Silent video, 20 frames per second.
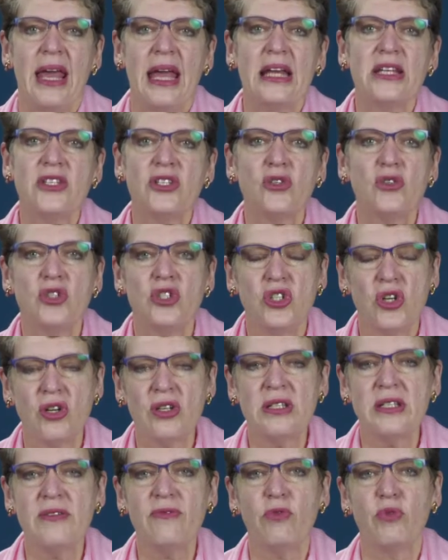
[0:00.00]
And so
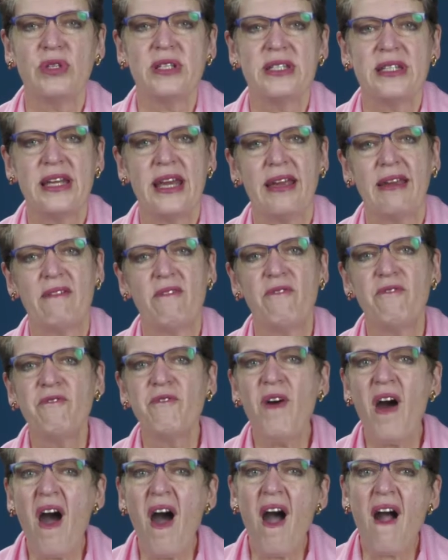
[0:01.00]
Joseph was taken
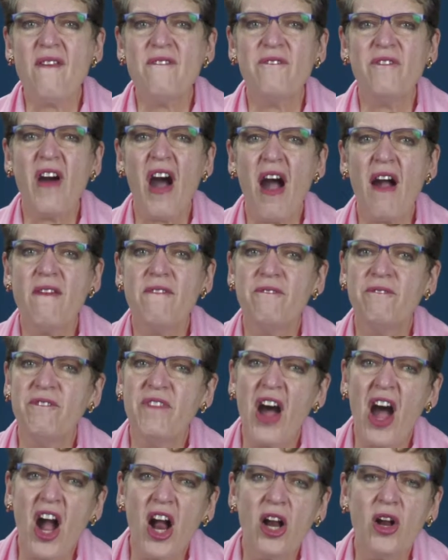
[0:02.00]
far, far,
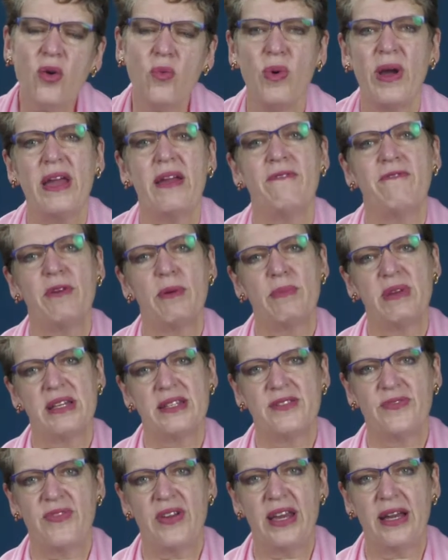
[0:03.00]
far away from
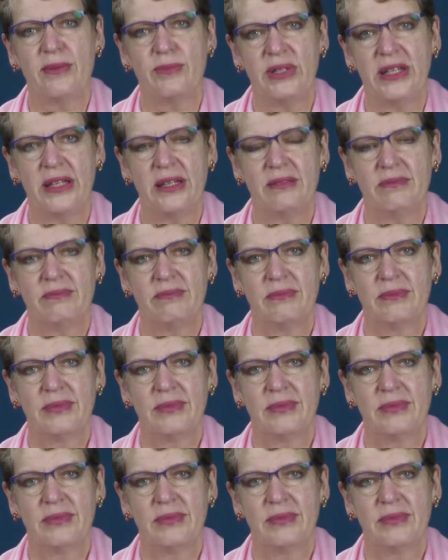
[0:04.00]
his family.